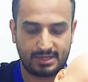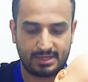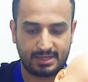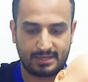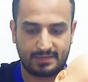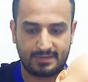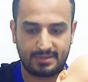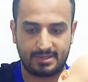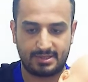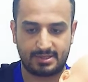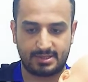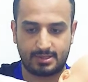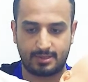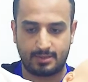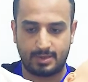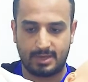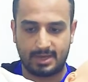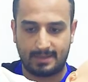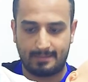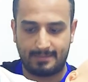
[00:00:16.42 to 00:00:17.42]
like this, he
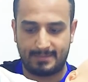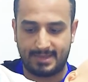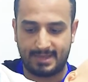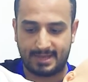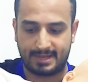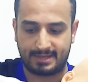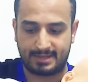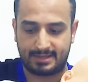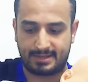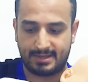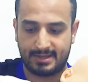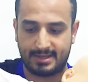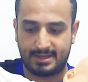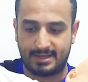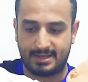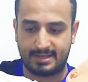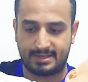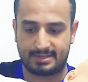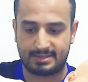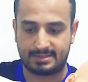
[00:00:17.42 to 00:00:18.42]
will abduct
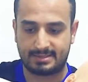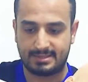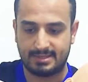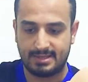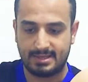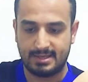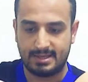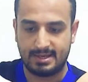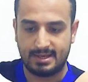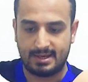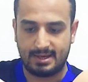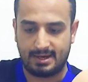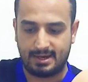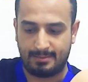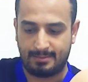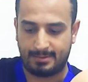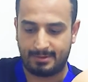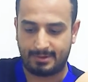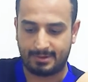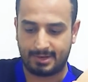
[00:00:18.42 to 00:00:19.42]
his
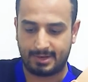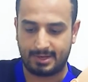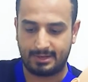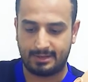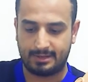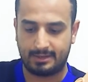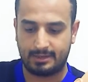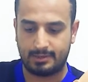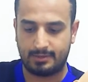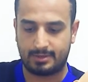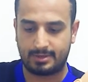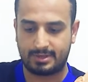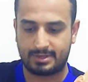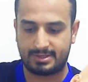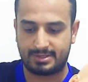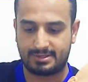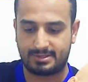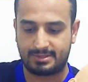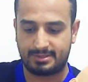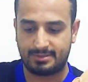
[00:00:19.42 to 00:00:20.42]
upper and lower
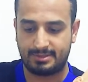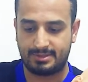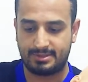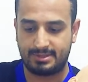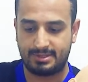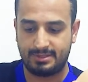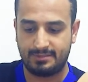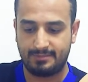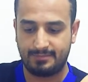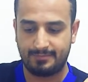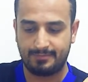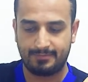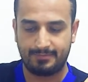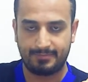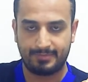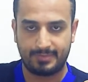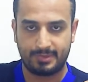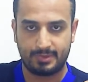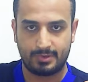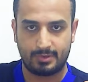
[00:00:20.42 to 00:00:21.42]
extremity,
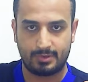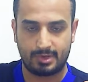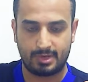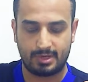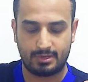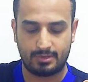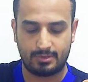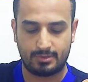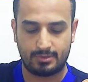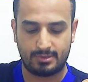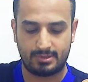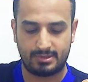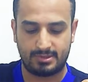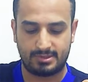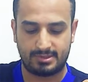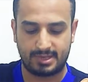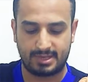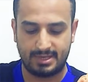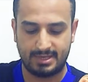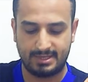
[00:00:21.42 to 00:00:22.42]
okay, to this
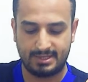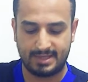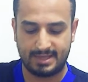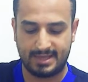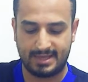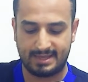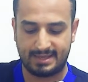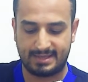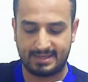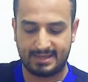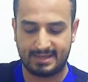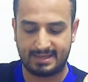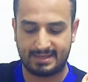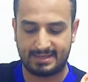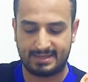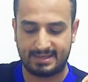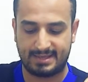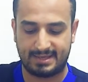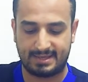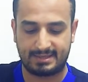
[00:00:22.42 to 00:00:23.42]
side, and
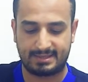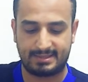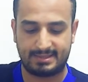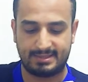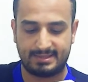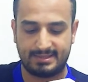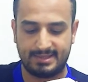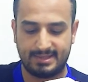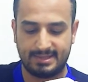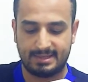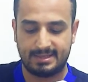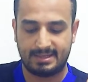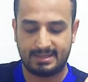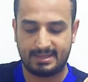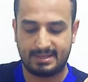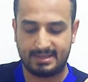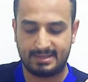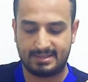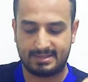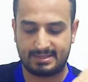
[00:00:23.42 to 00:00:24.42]
adduct
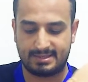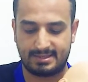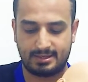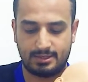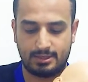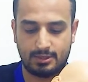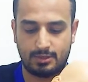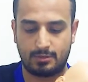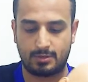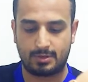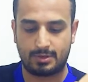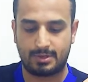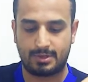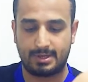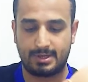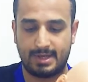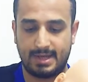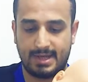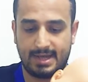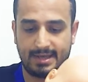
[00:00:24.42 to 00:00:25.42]
his
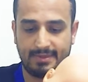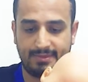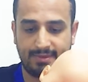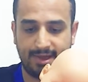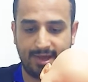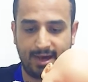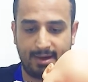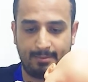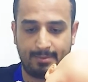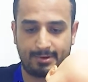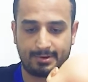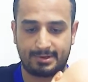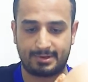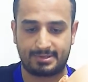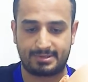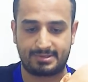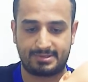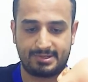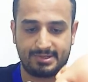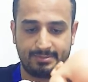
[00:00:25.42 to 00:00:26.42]
lower and upper
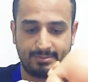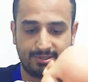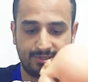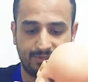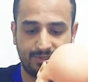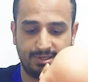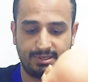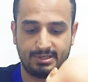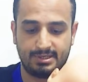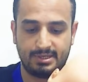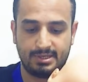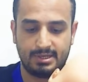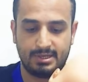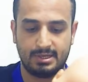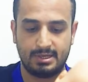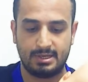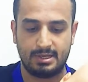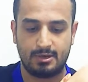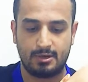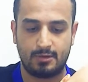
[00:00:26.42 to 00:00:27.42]
extremity
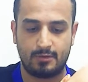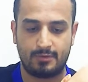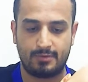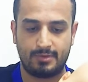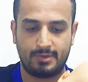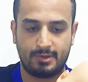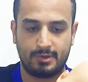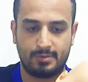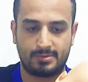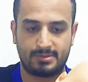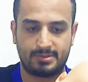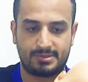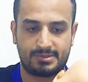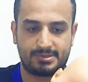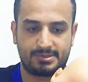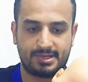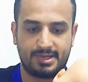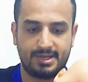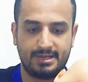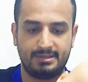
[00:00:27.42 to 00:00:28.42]
of the opposite
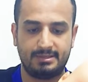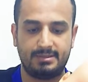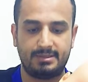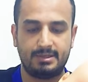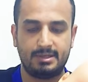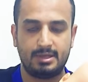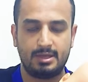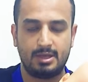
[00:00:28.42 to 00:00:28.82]
side,